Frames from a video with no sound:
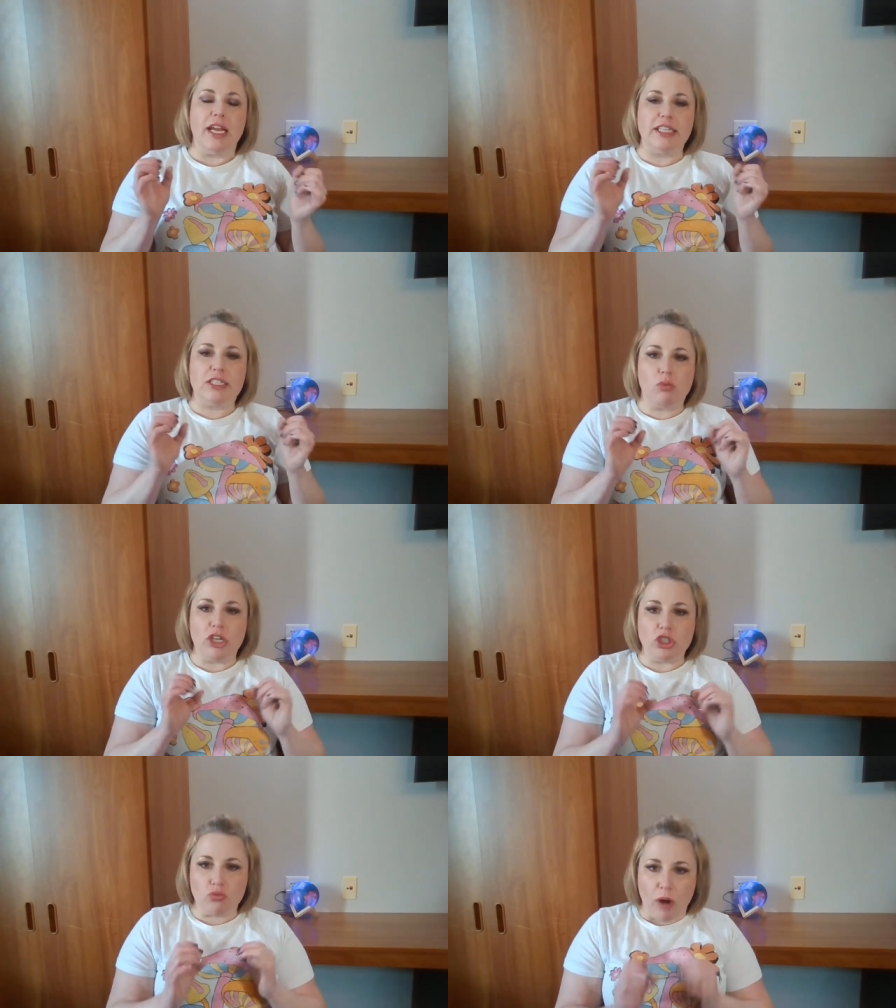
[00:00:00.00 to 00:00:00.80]
It's
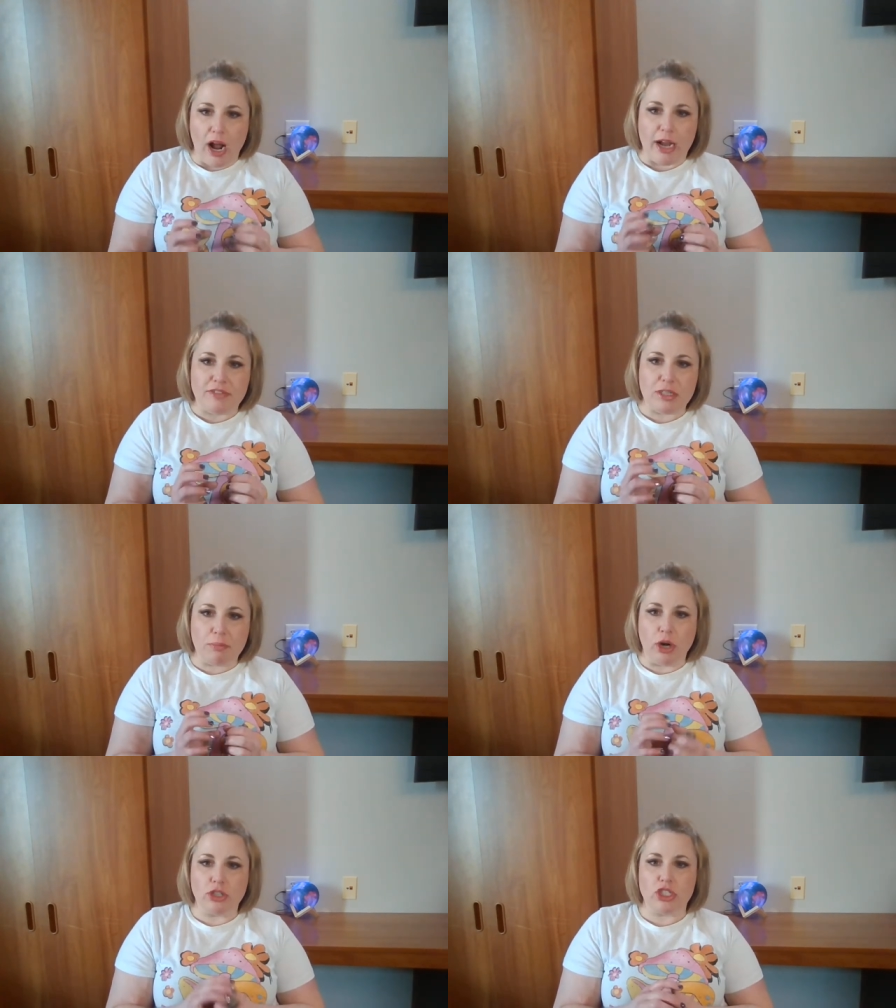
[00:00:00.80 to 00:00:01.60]
what drives
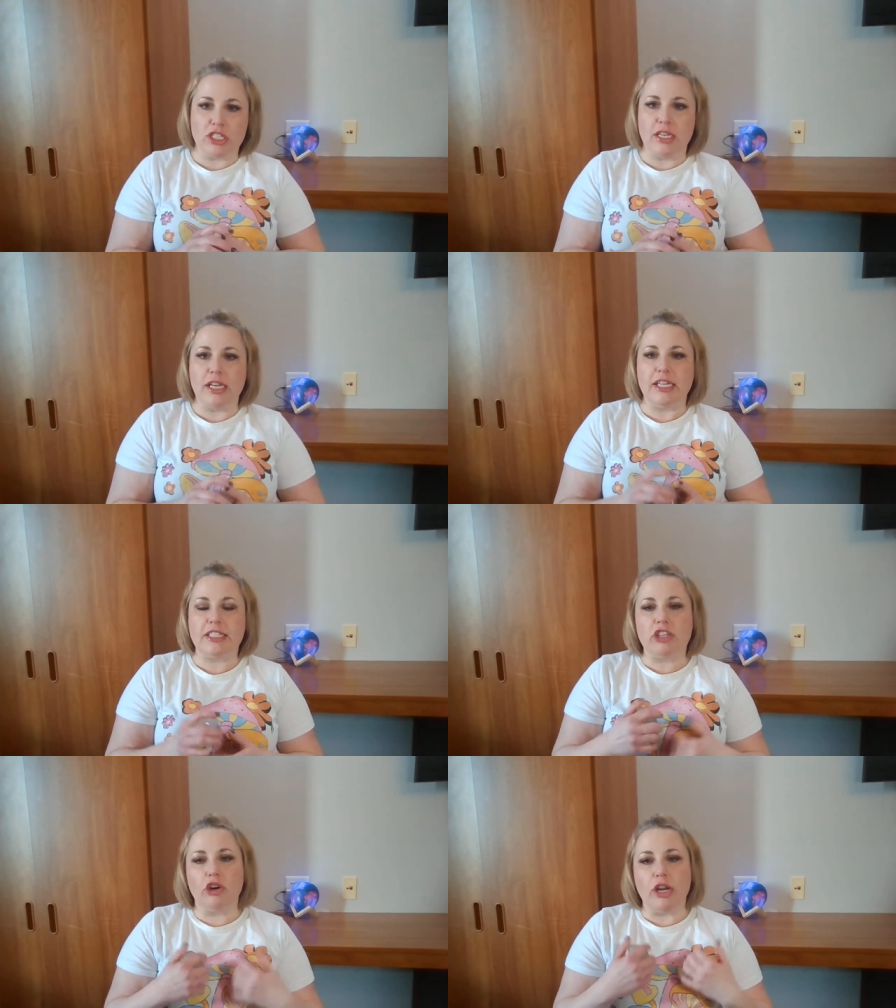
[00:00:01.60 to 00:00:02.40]
a person,
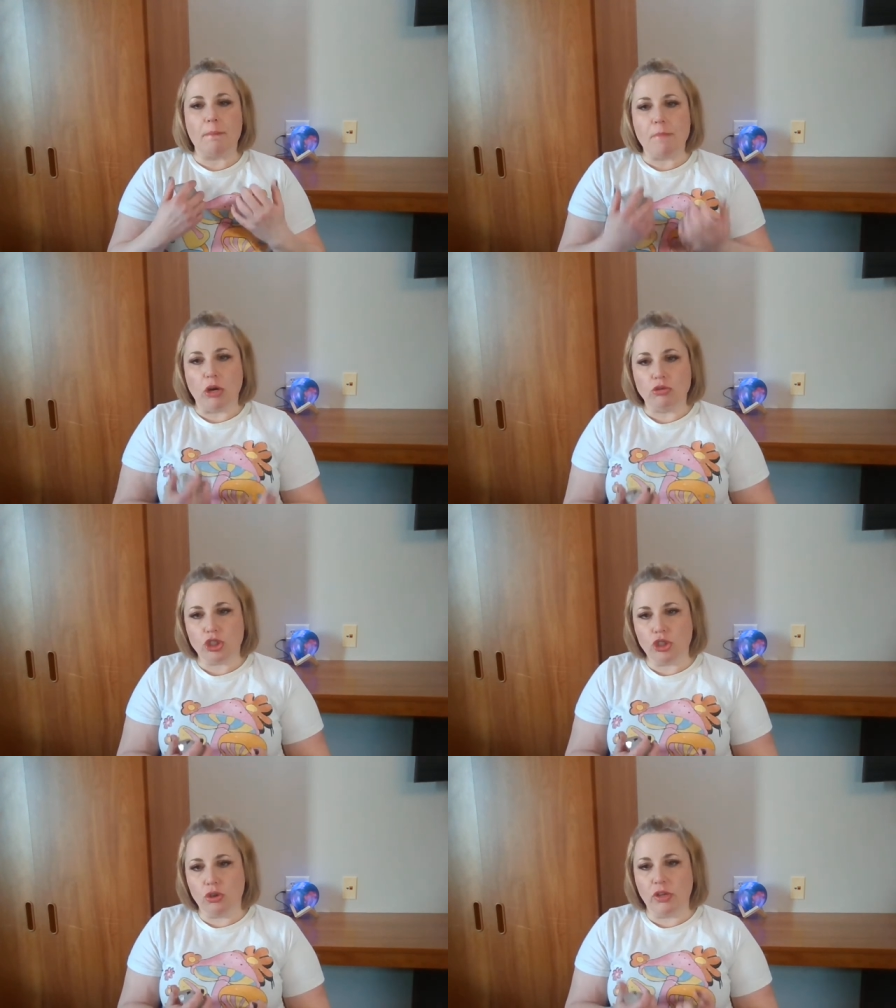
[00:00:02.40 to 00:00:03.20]
it's their
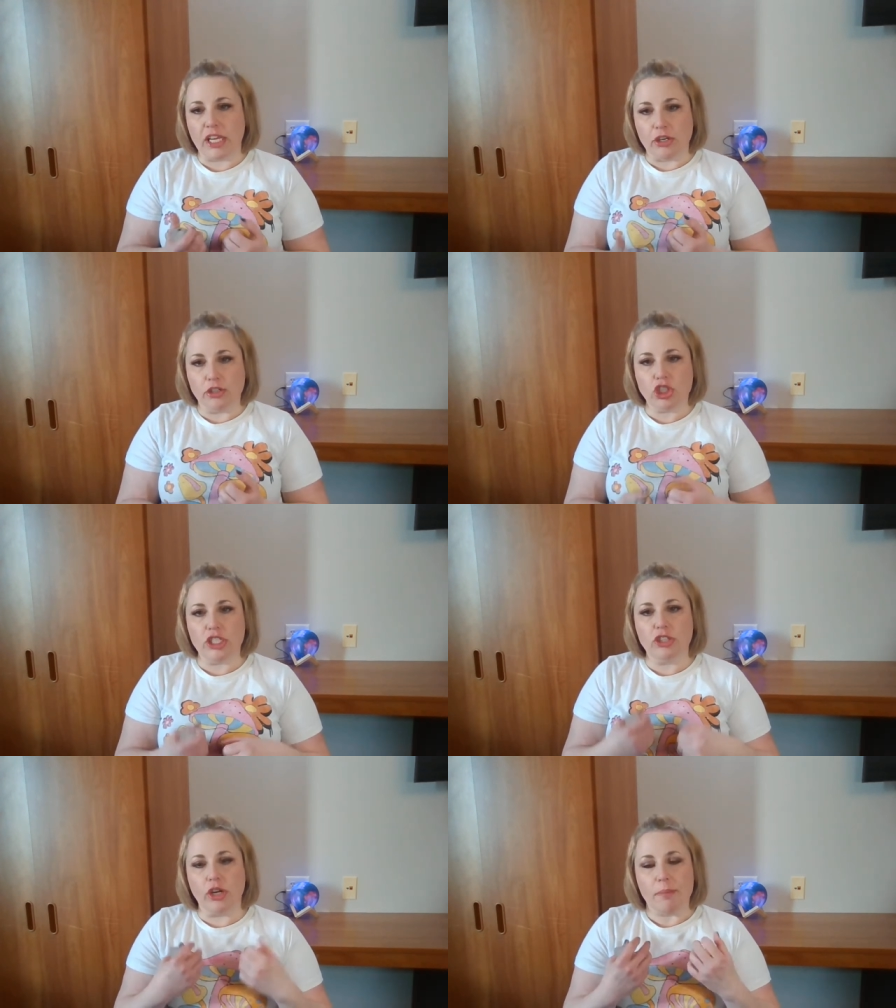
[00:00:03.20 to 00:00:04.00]
emotional
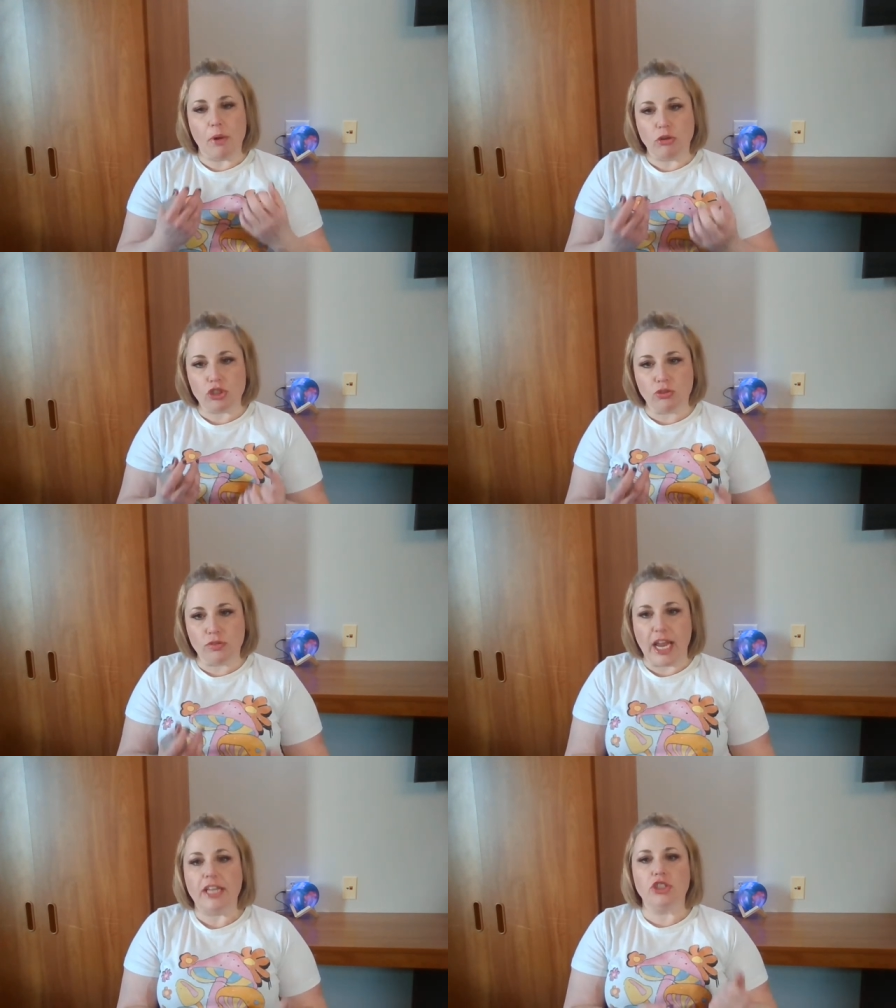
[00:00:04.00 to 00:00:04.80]
energy, their
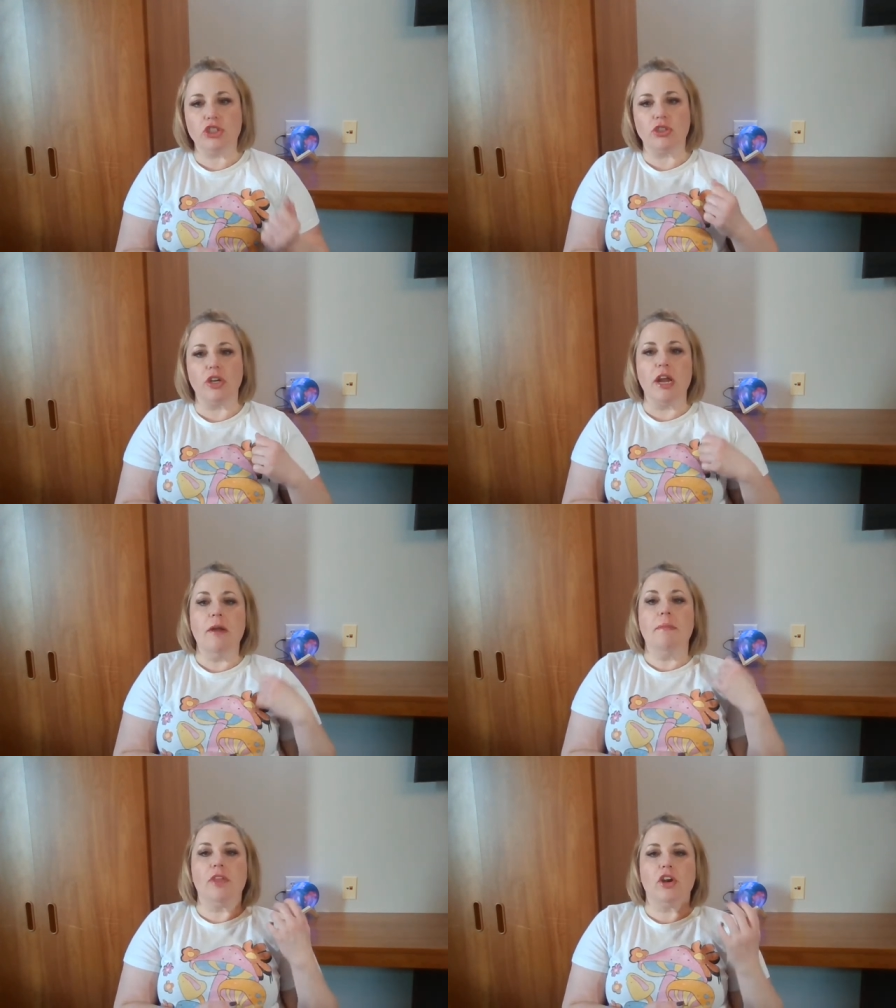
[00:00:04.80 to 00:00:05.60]
emotional nature,
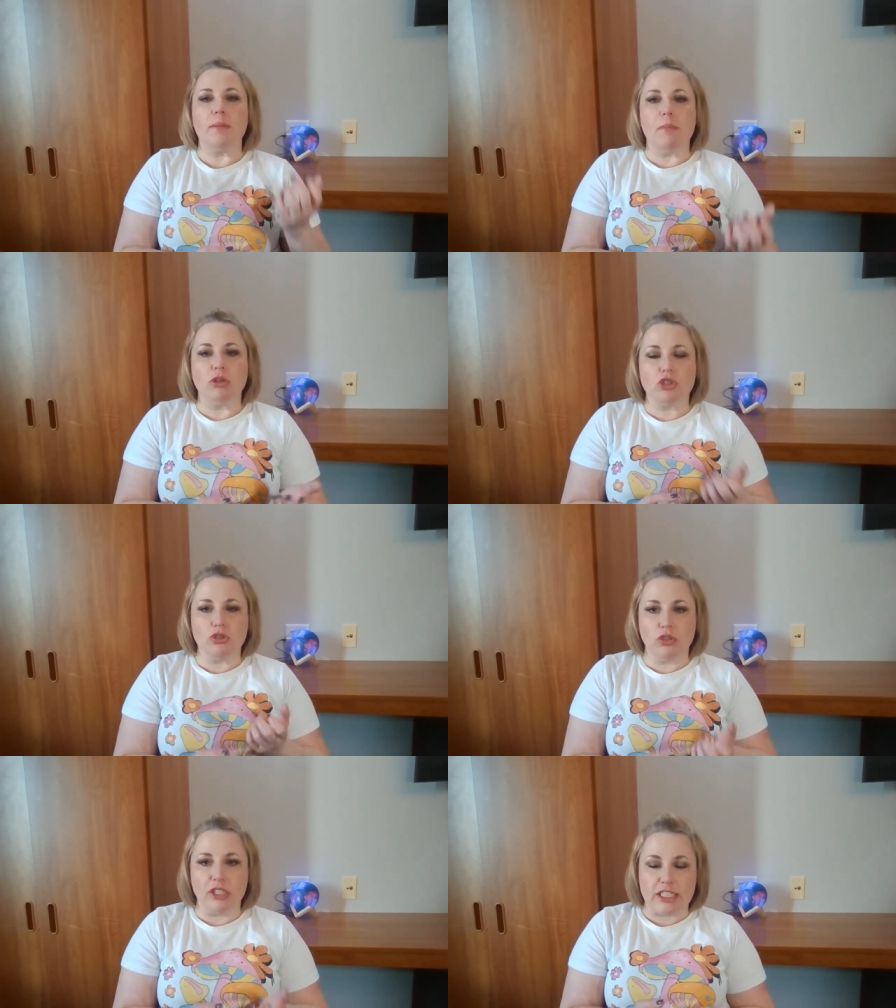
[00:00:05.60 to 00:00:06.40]
their
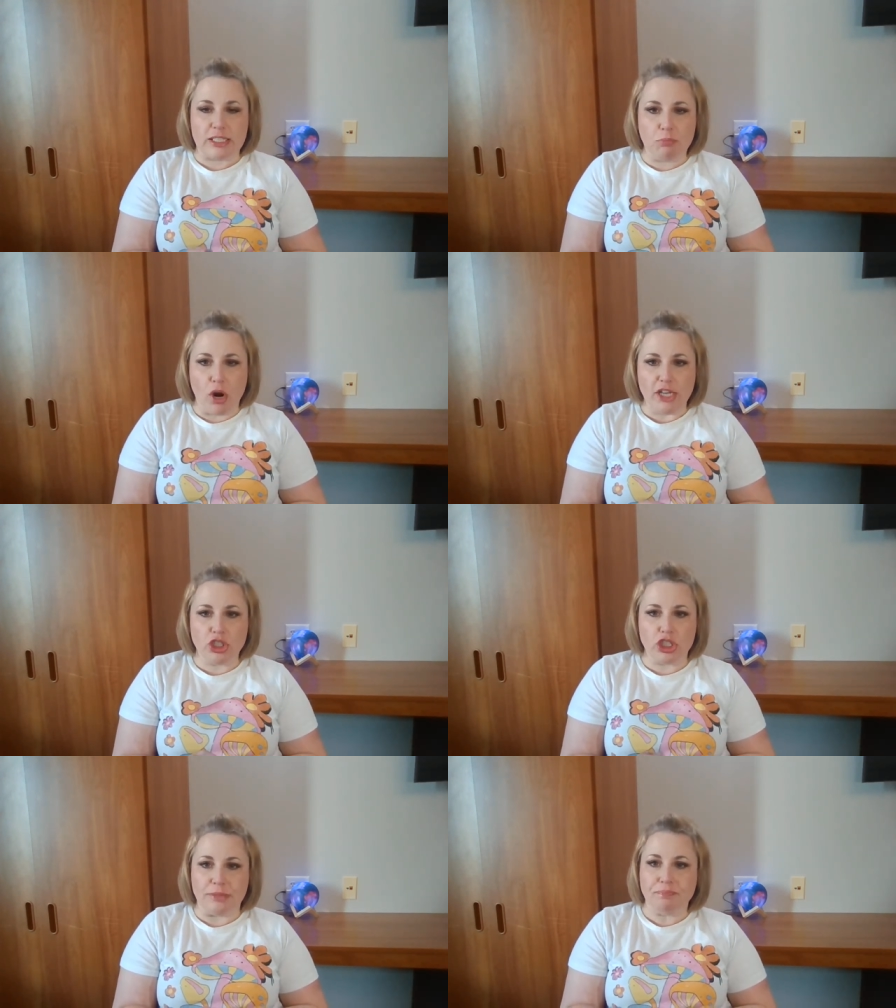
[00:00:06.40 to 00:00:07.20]
emotional
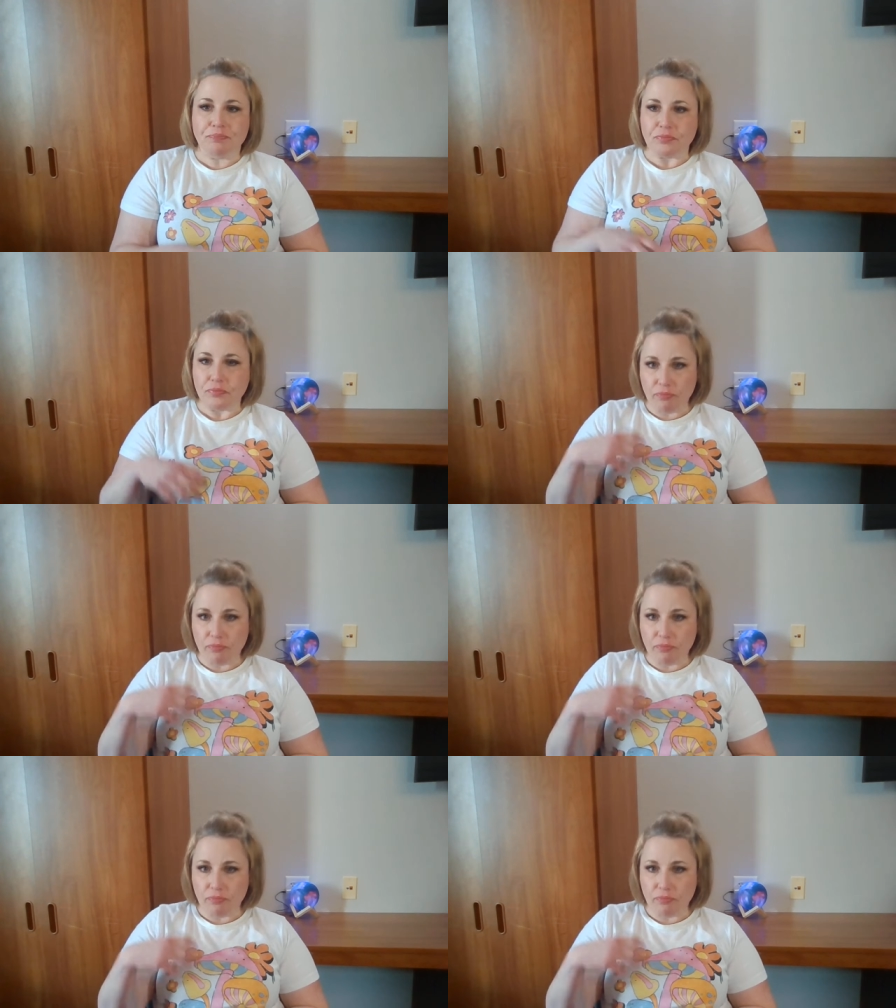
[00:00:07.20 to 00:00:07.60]
expression.